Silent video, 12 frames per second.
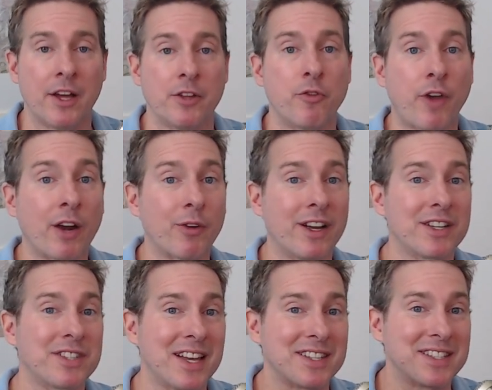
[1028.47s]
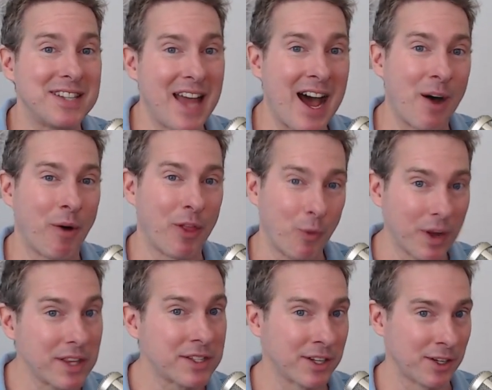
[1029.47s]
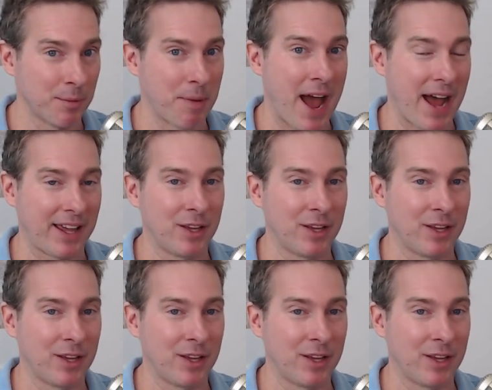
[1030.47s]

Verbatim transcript: you've got to reassess now while the wind's at your back.